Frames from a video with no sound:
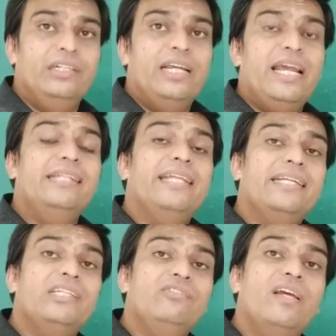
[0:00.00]
and
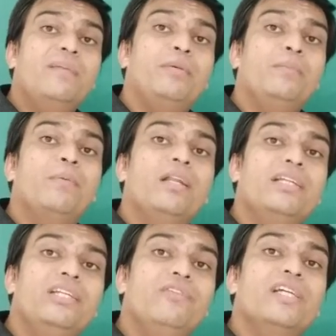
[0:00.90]
that is why people
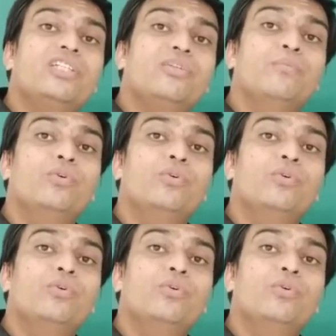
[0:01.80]
invest